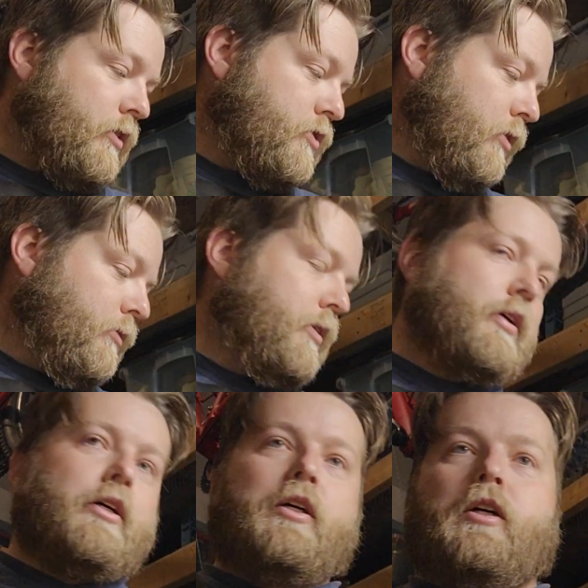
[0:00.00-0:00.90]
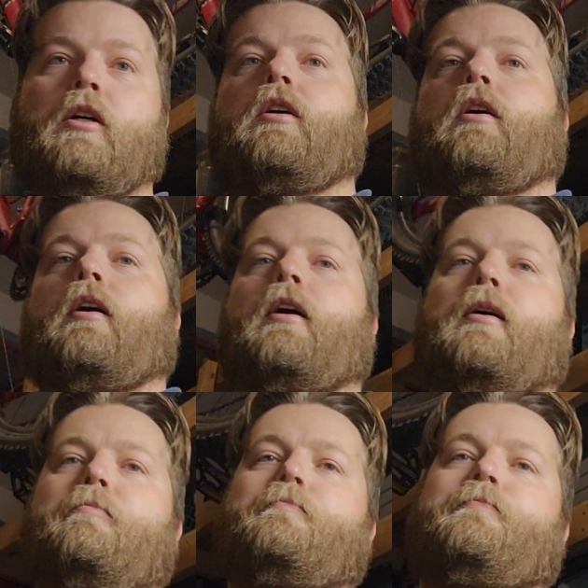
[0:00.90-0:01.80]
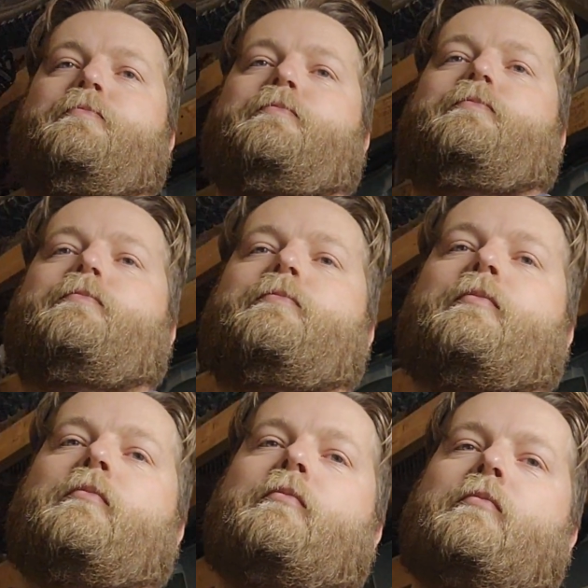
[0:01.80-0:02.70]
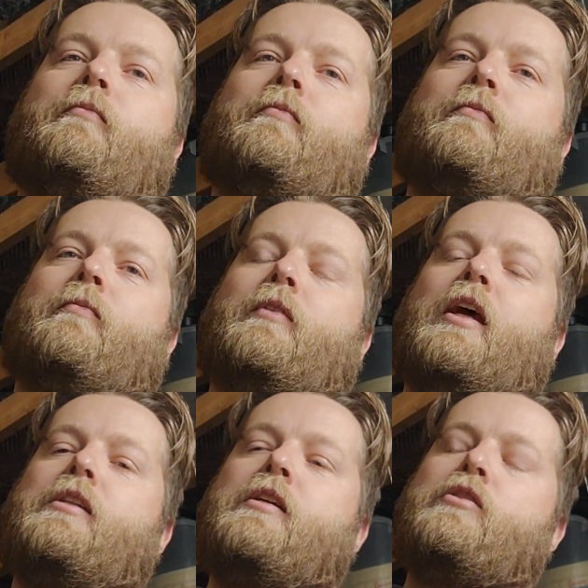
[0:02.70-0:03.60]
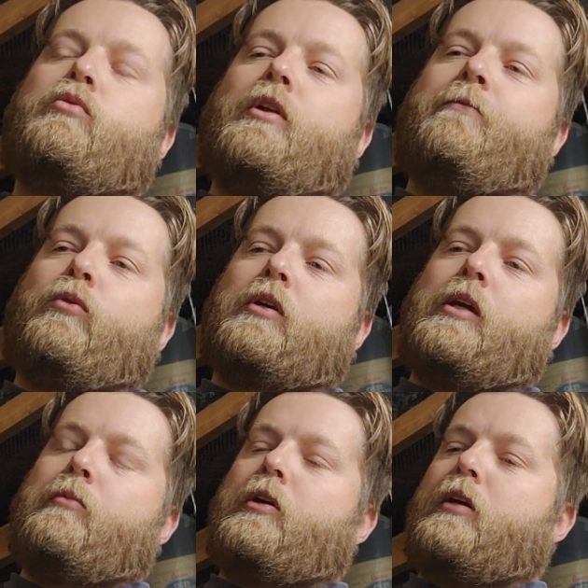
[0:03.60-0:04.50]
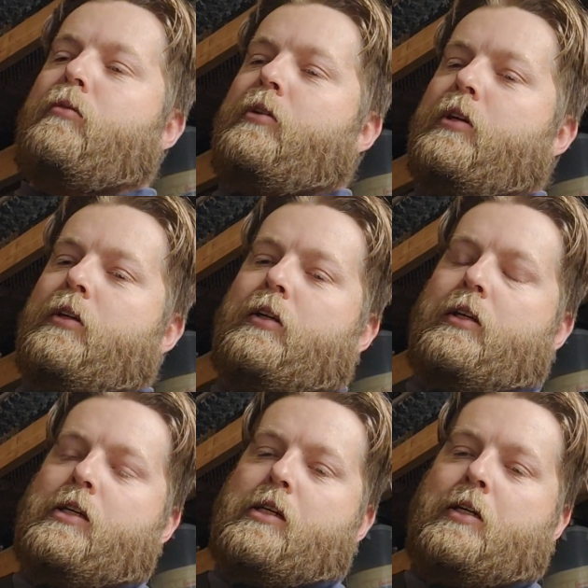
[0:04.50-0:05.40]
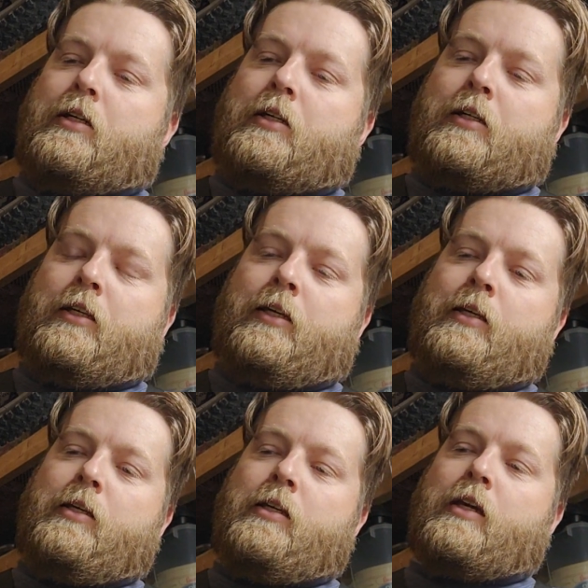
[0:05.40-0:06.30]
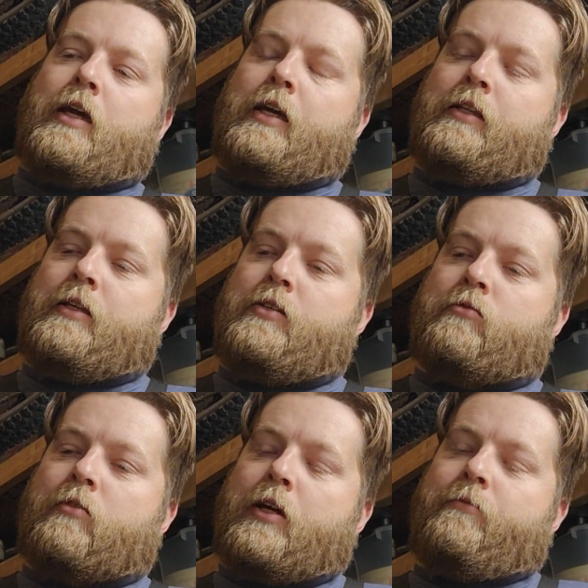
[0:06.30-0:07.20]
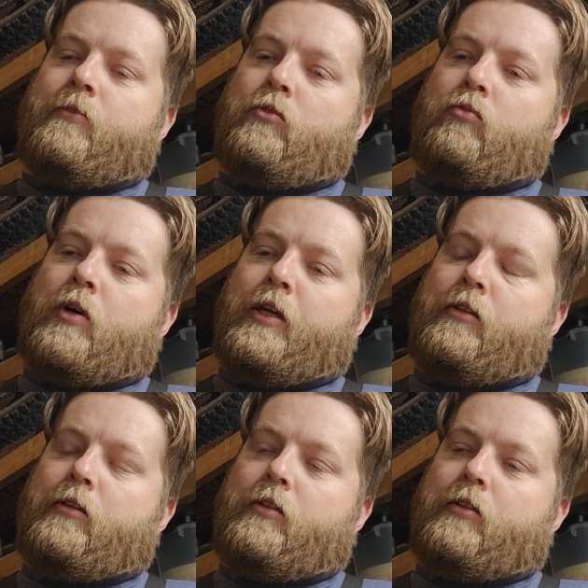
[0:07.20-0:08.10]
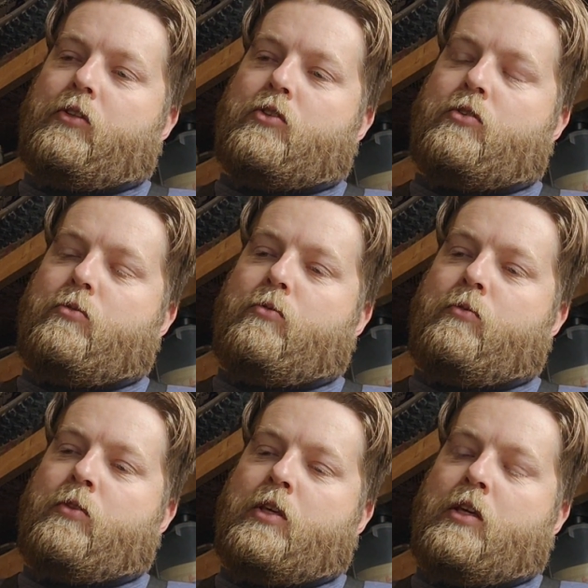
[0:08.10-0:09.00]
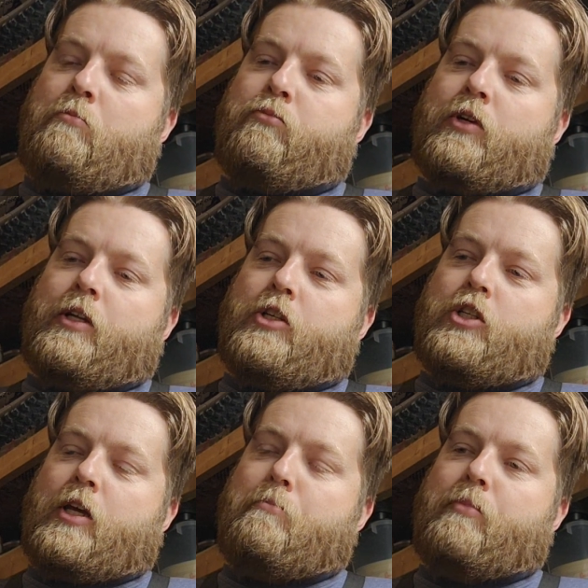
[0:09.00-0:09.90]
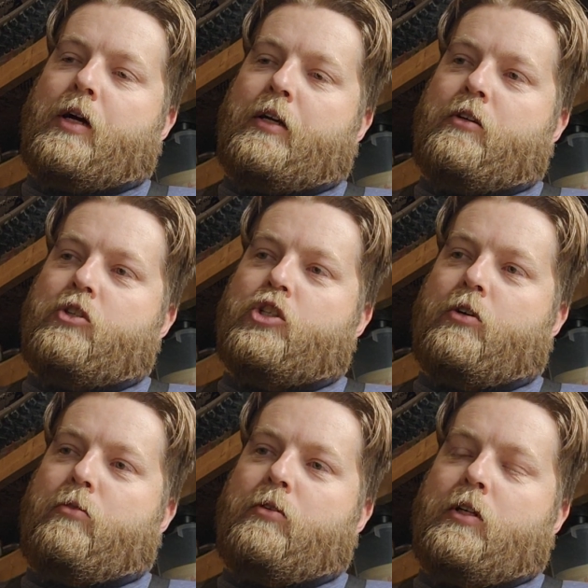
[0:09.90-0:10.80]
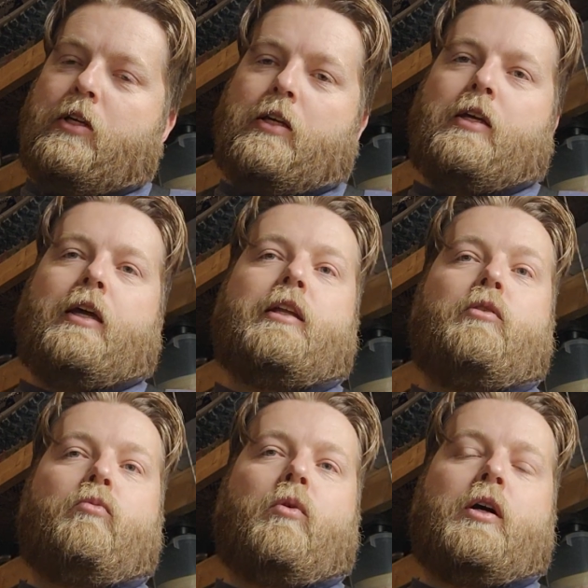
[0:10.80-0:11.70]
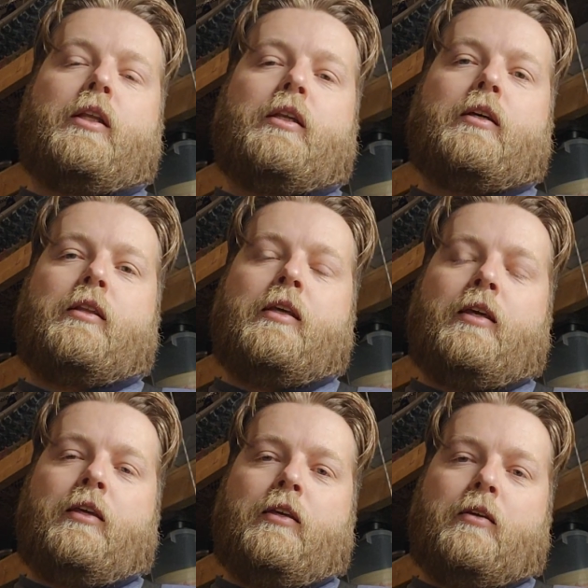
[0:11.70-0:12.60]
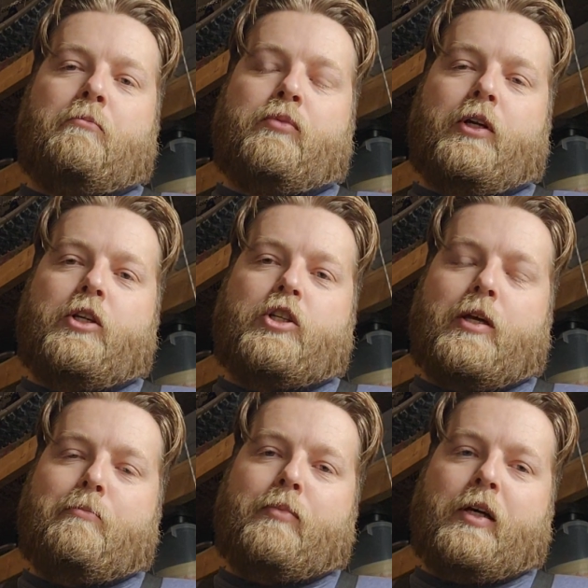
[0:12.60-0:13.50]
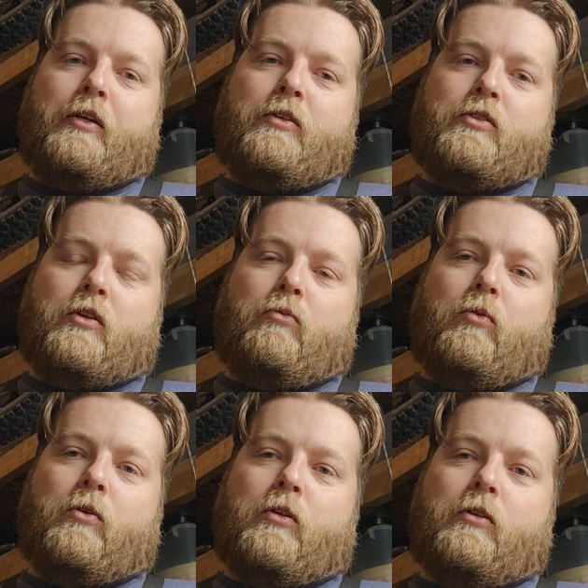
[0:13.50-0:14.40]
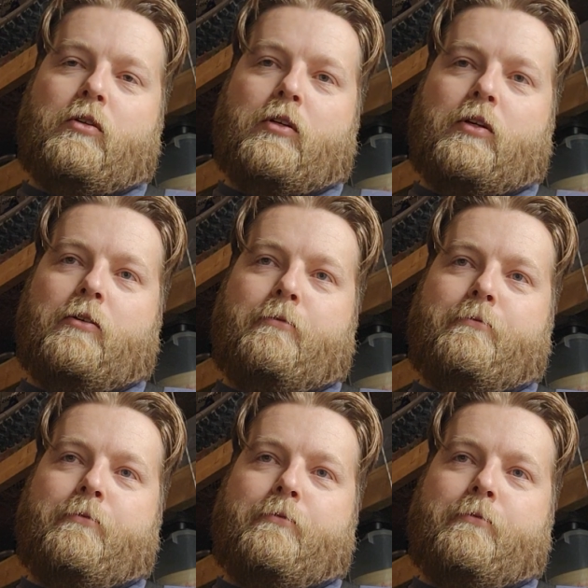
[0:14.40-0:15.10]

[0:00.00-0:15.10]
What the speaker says: So 1924 came around. He had his rifle went to the British Empire show, and he won the British Empire's Award of